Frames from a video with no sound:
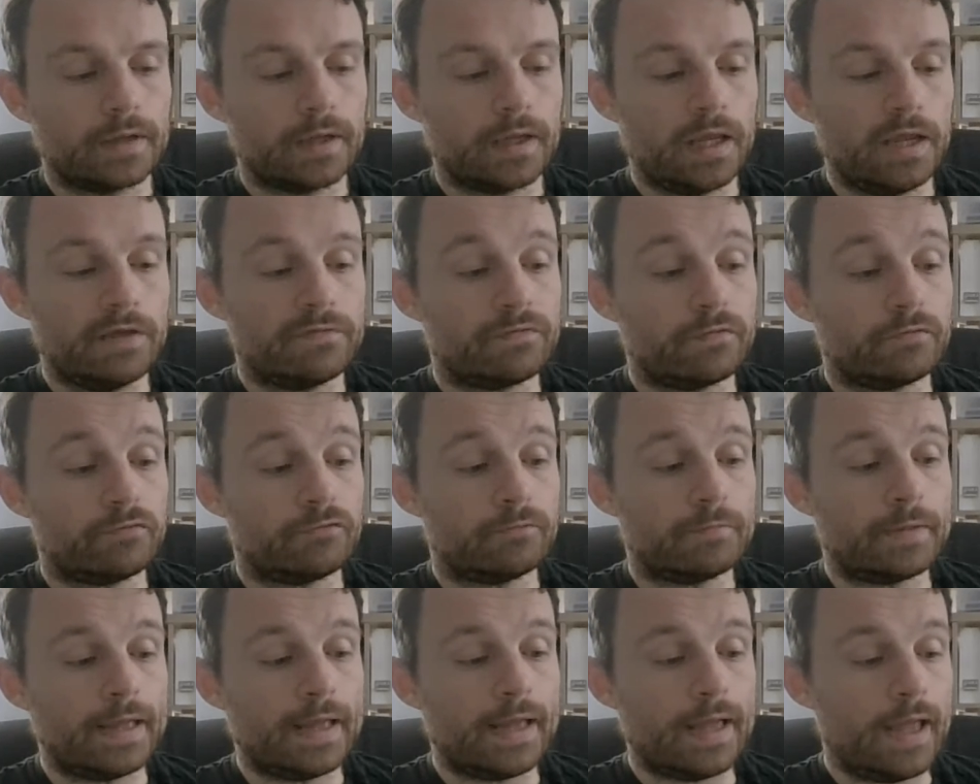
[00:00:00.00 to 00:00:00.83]
Even
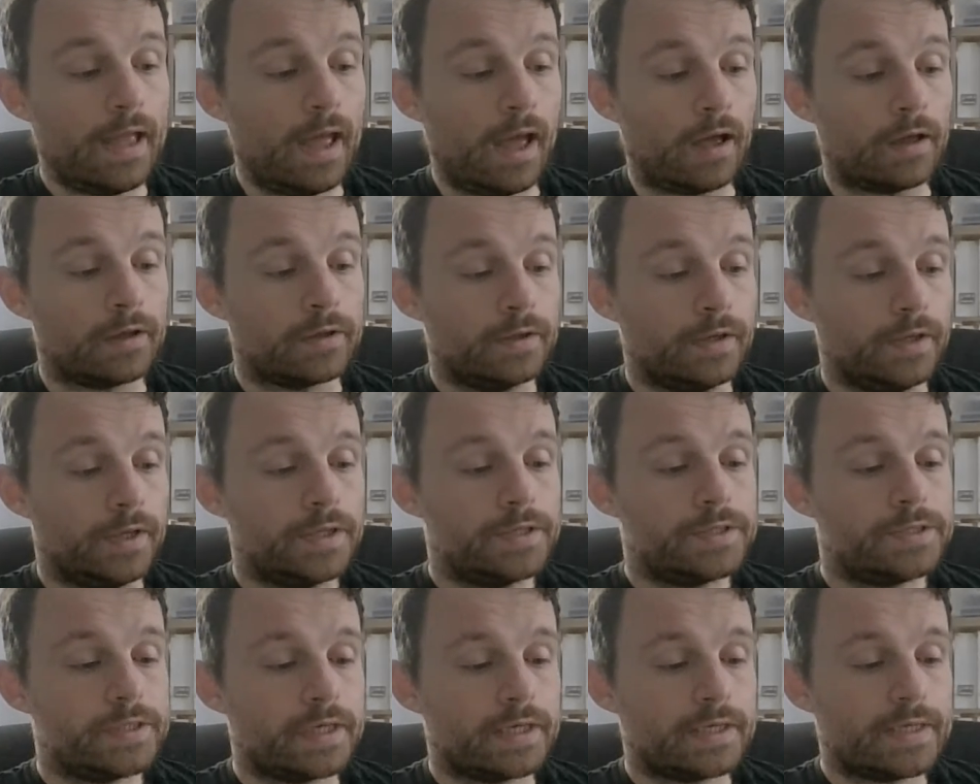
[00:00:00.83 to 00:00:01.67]
from here,
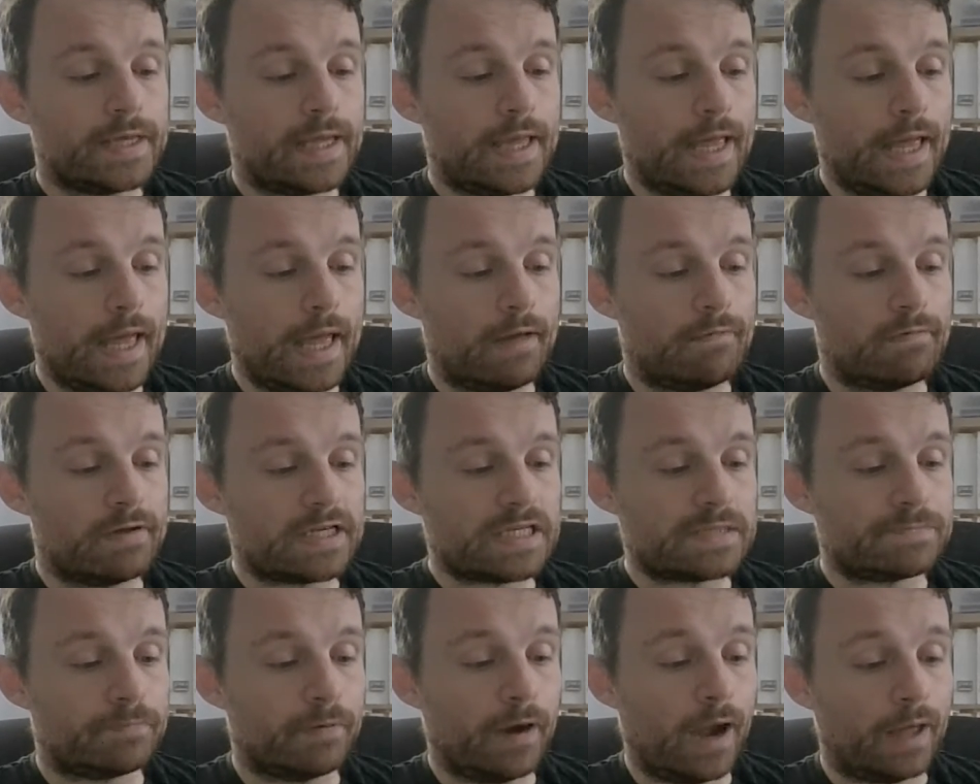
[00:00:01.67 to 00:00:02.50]
she could hear
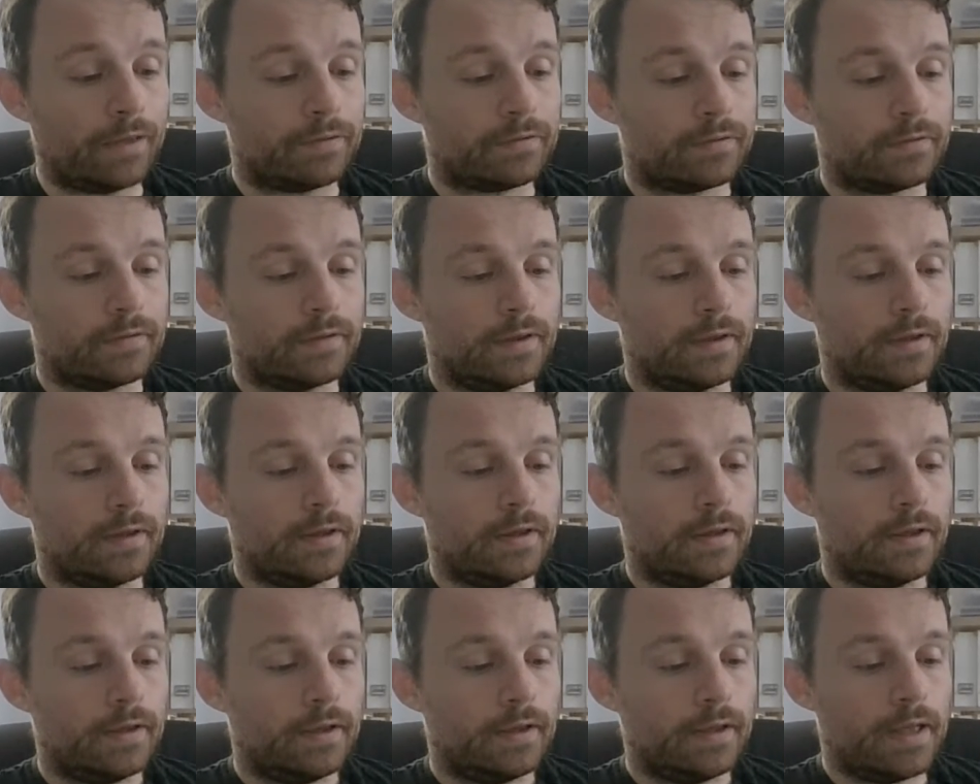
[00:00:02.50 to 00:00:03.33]
its breath.
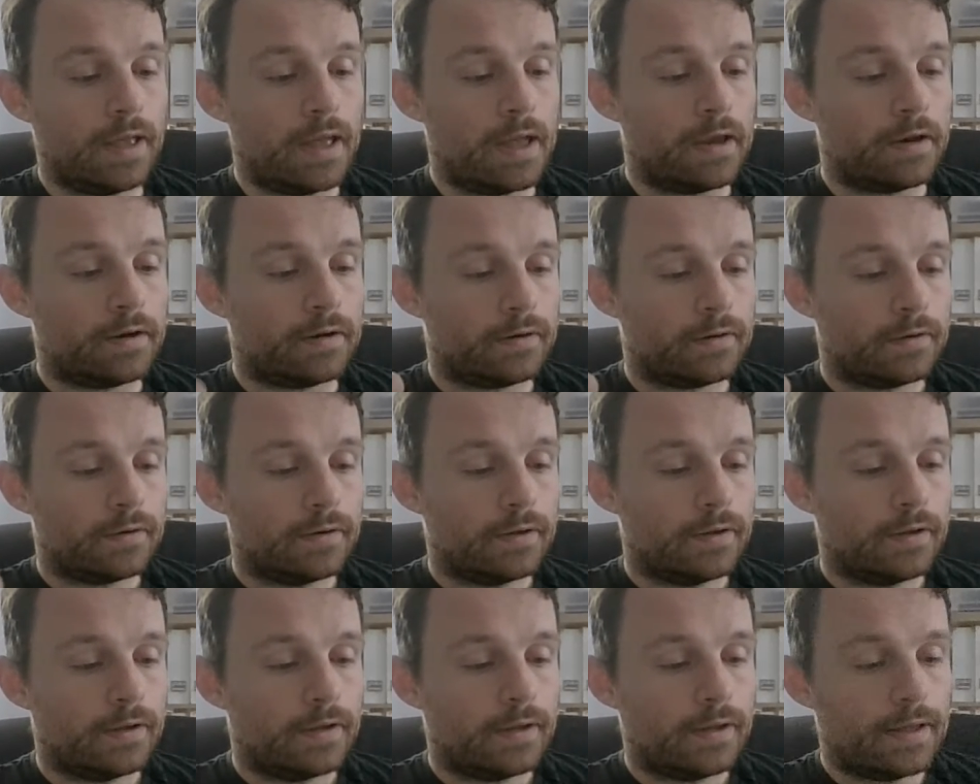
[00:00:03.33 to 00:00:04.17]
In,
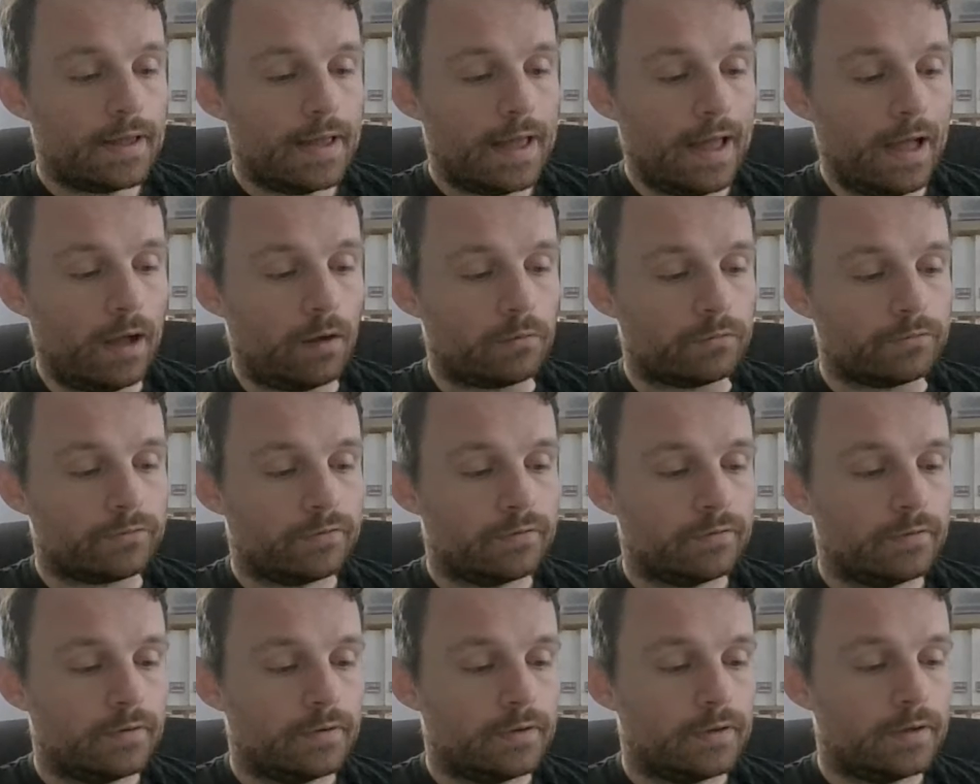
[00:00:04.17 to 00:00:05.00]
out,
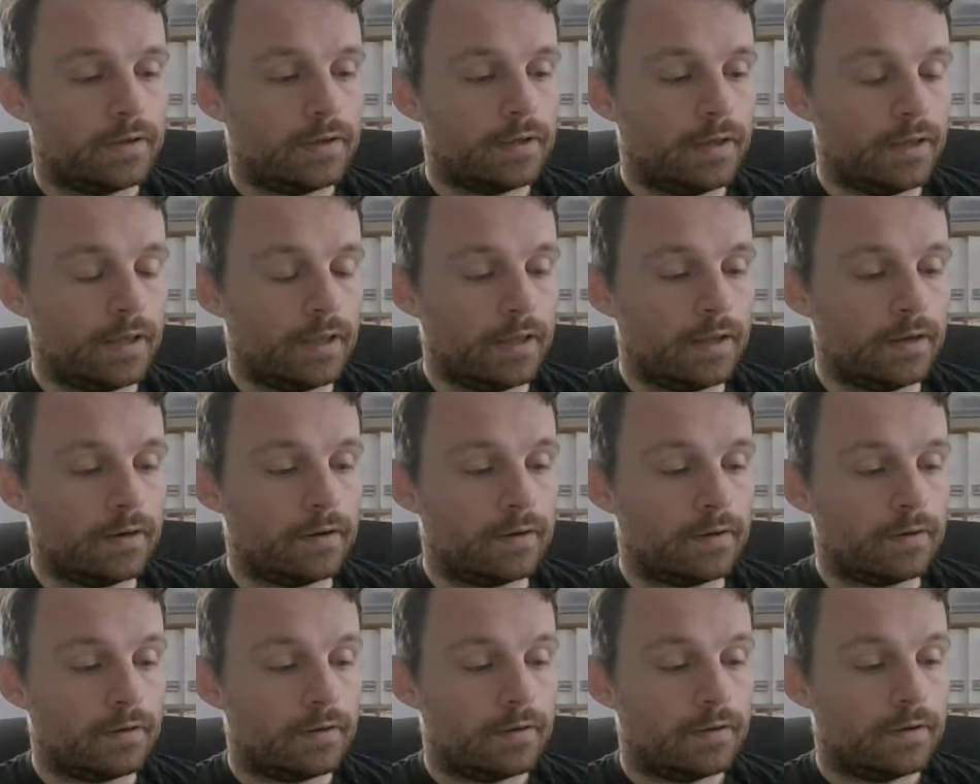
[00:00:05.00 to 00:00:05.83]

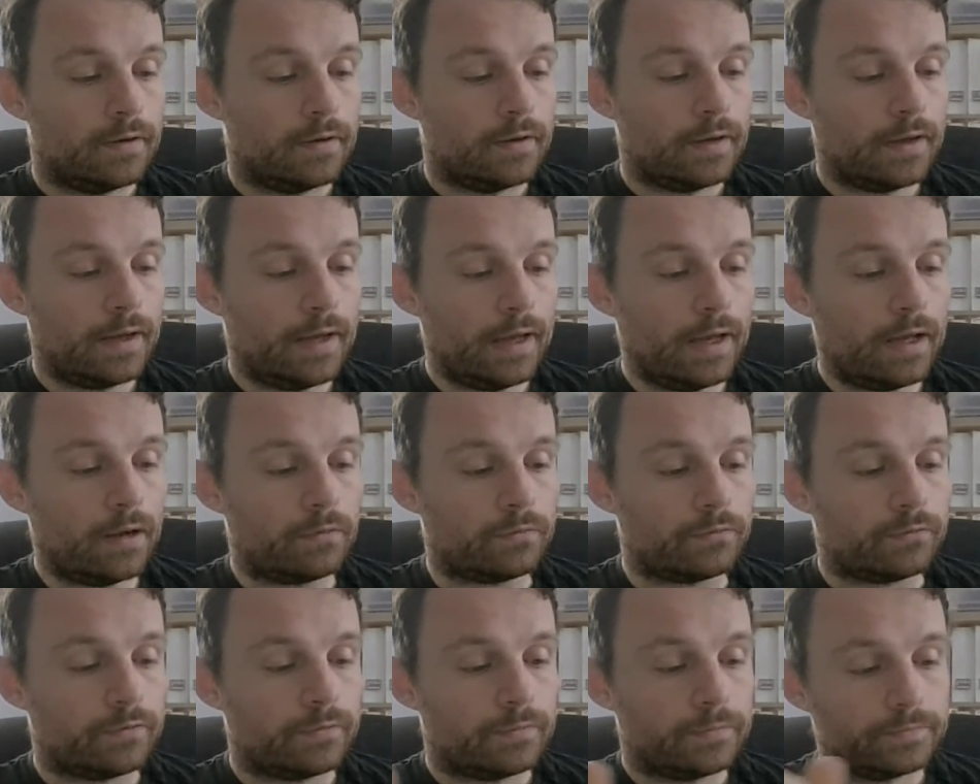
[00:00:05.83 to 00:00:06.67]
in,
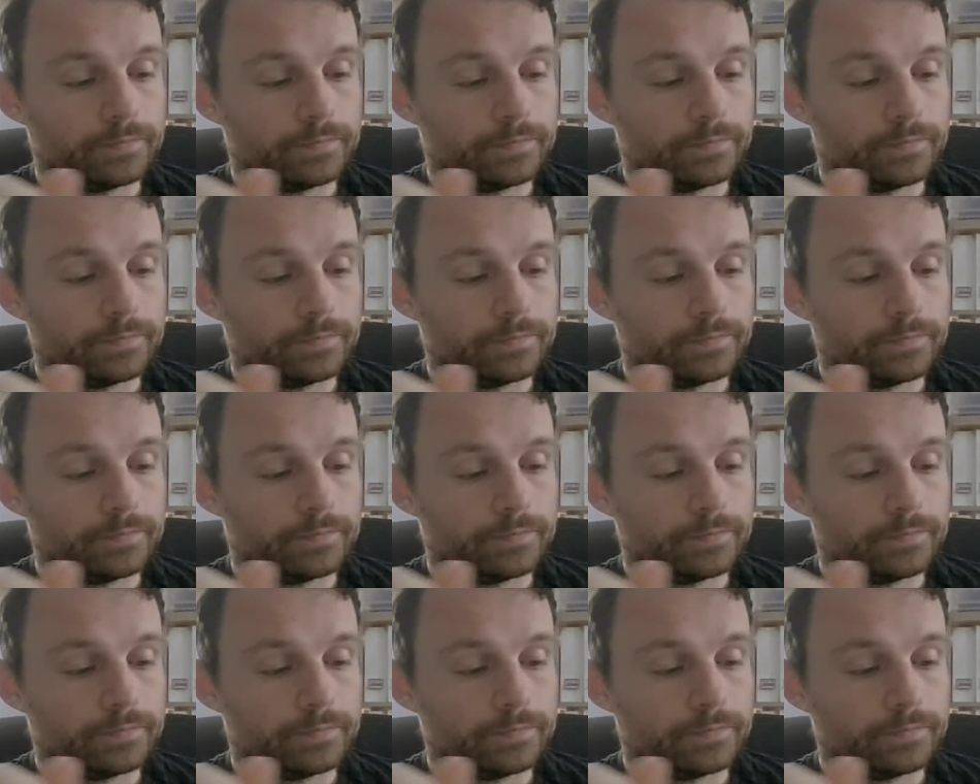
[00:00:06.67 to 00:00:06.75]
out.